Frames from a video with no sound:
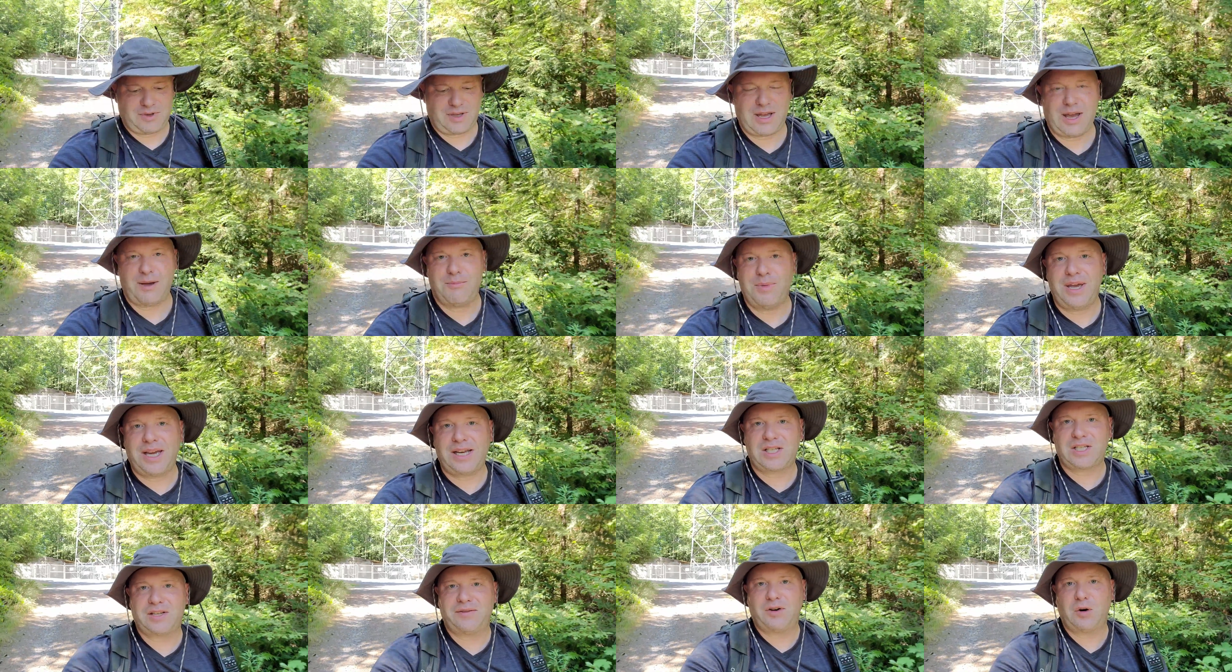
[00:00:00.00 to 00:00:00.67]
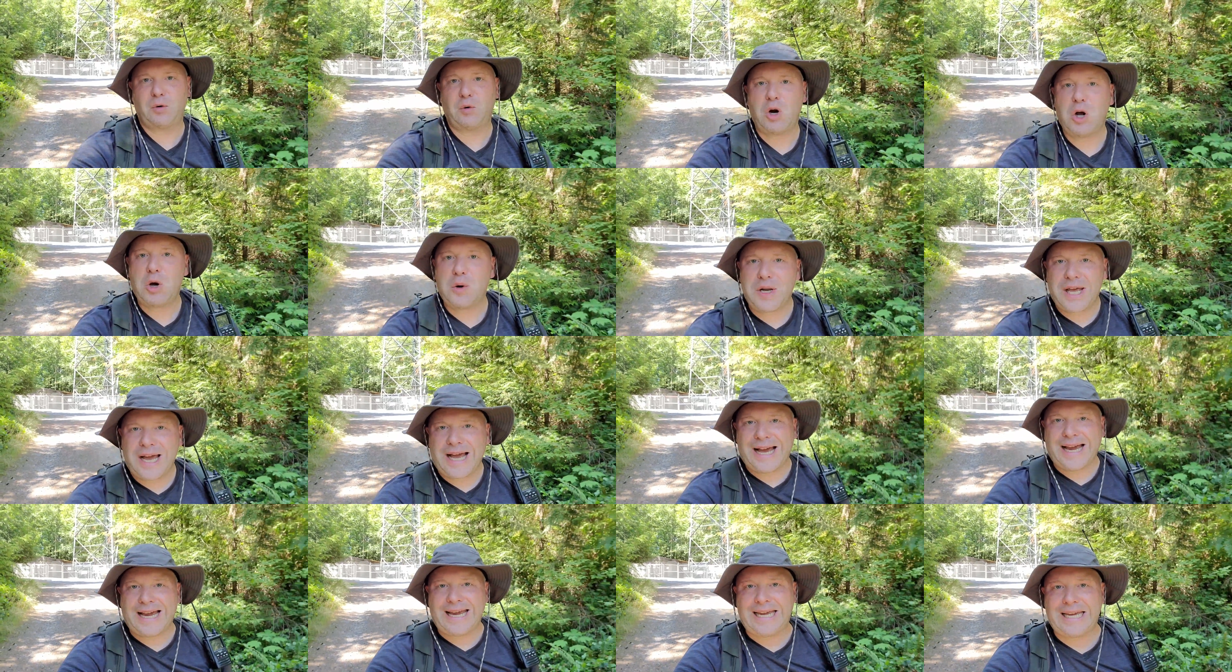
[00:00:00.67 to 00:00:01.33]
A mix of a road
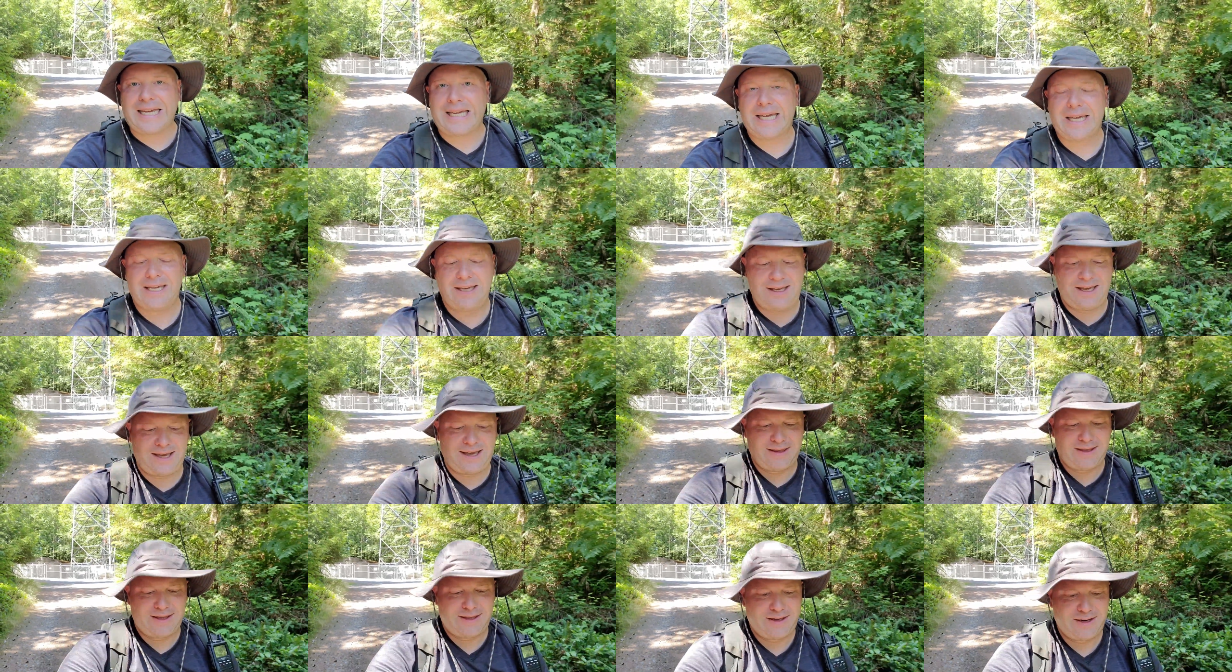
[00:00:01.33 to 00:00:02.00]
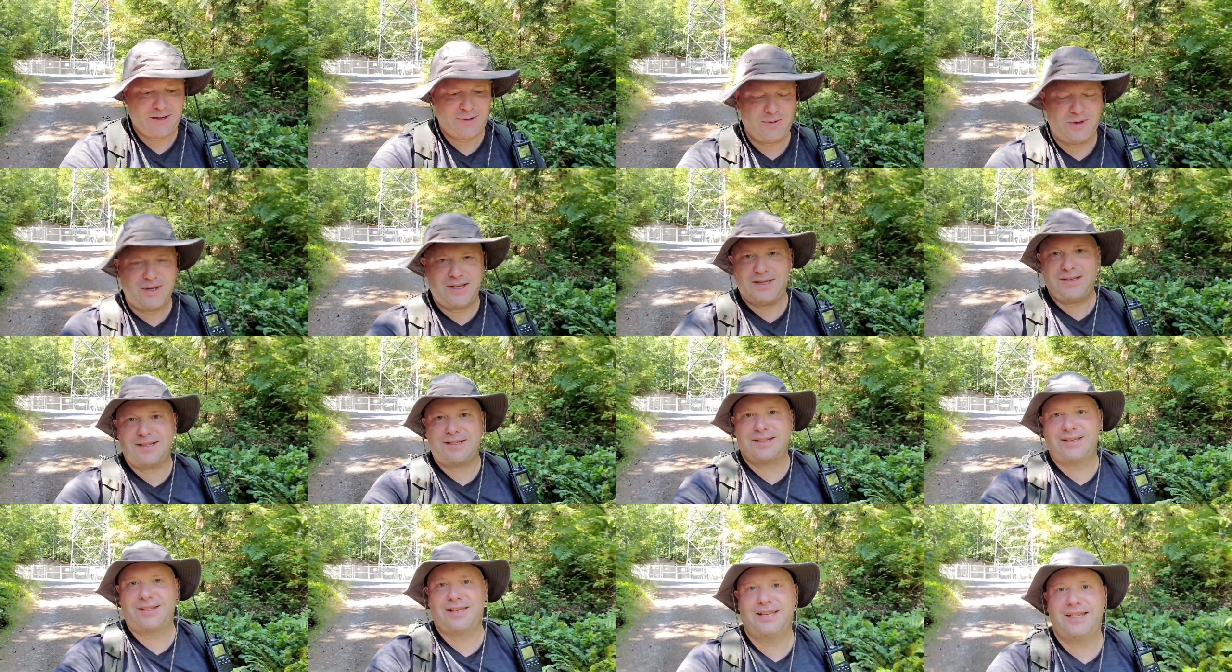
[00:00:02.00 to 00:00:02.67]
hike and then there
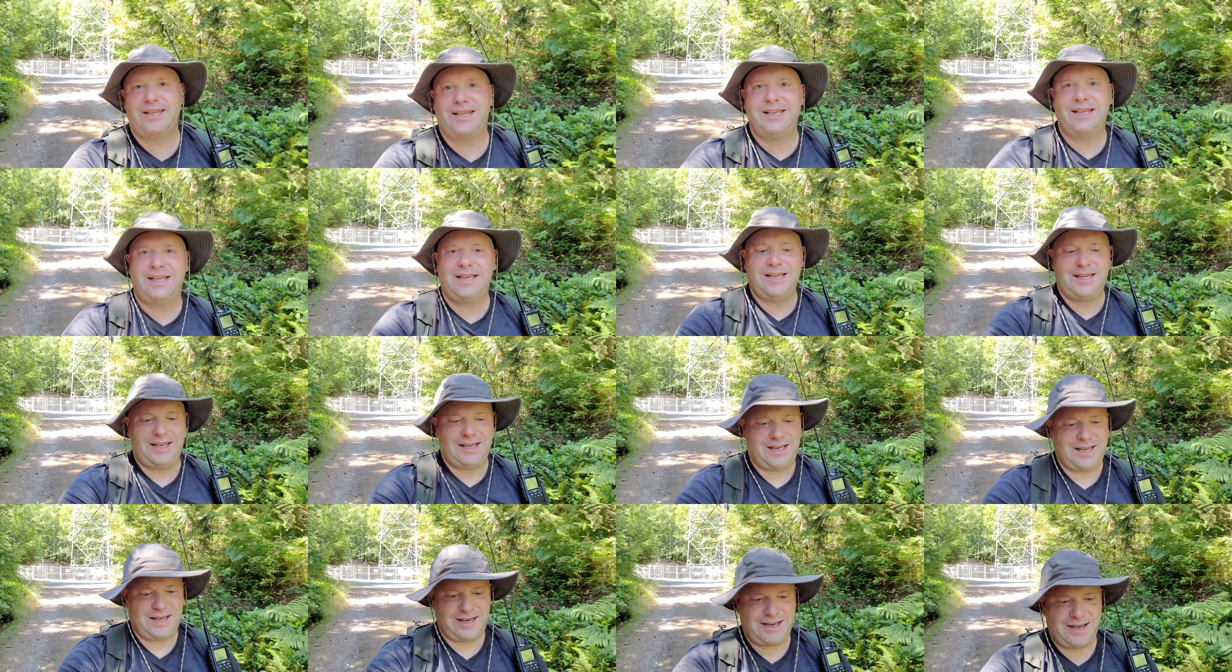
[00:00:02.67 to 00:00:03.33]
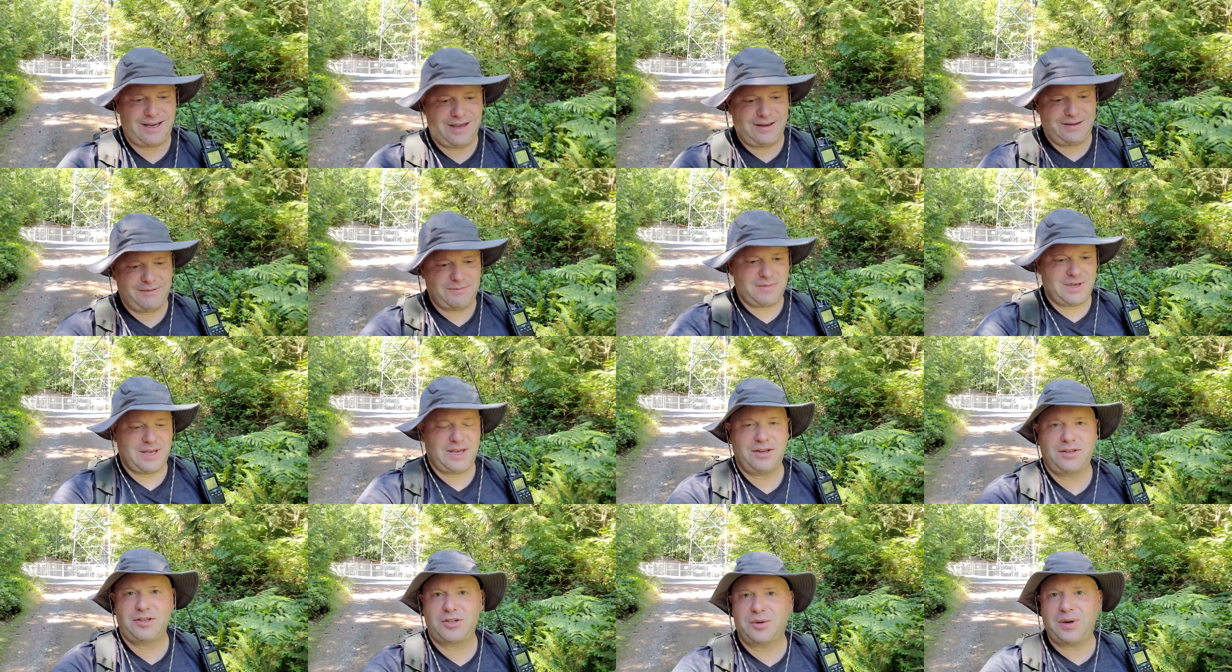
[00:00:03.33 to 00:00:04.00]
was um,
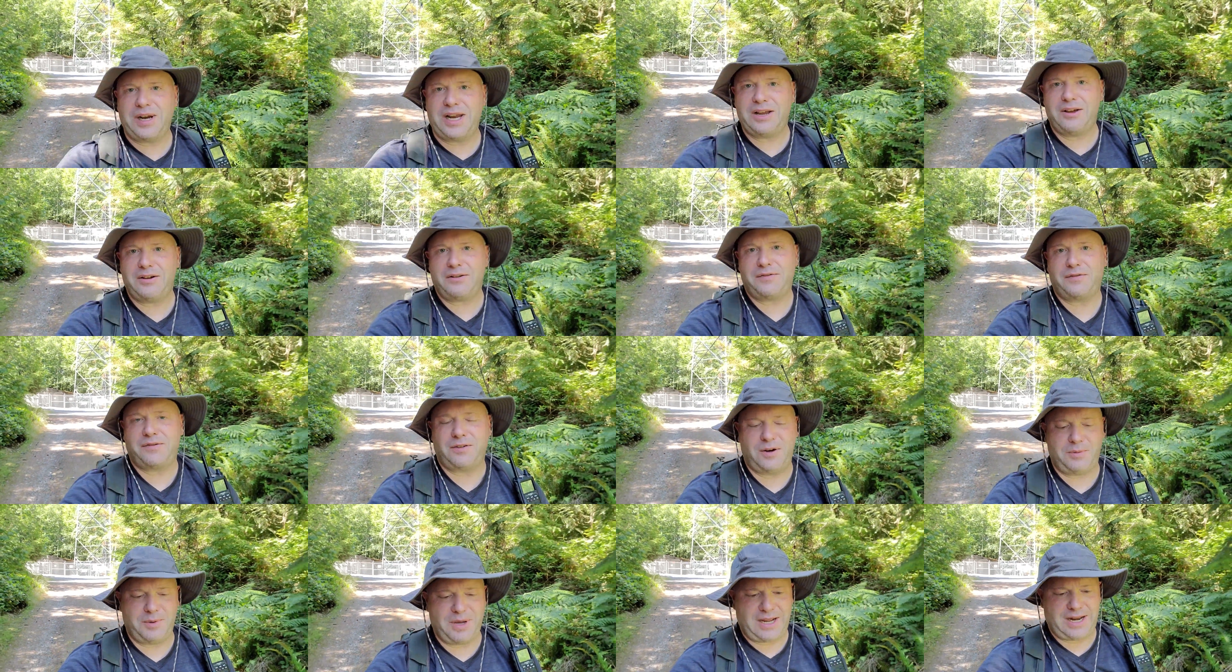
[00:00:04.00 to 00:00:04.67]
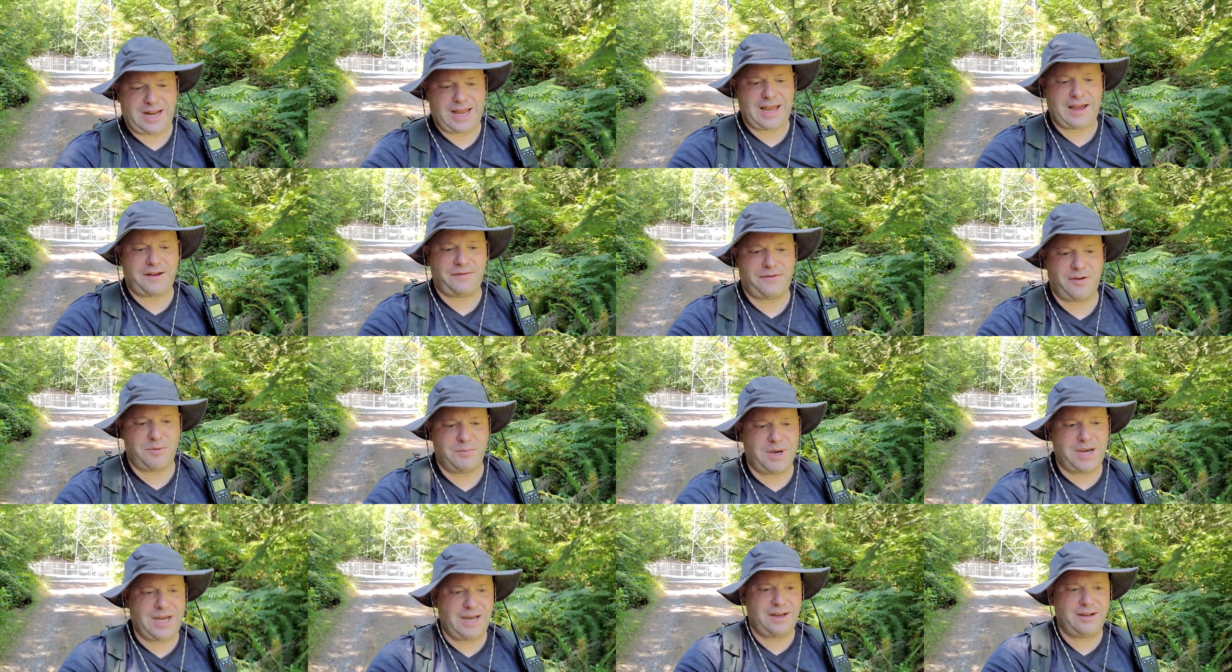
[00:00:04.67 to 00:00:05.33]
trail for about half
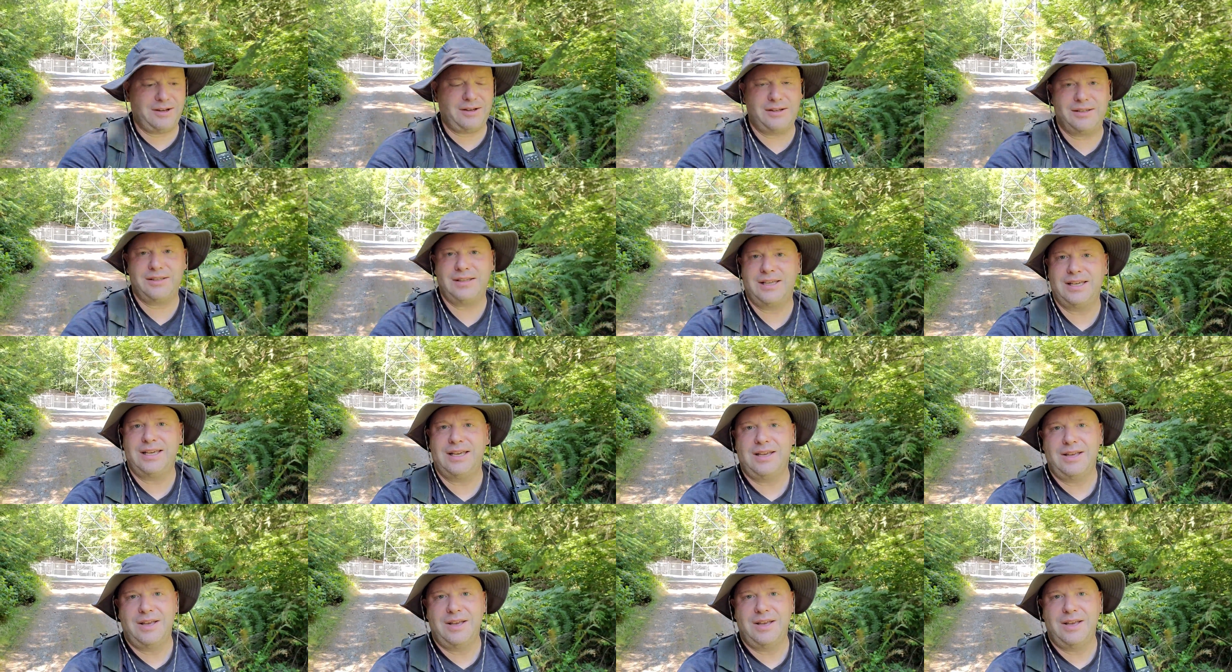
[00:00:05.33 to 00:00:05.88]
a mile.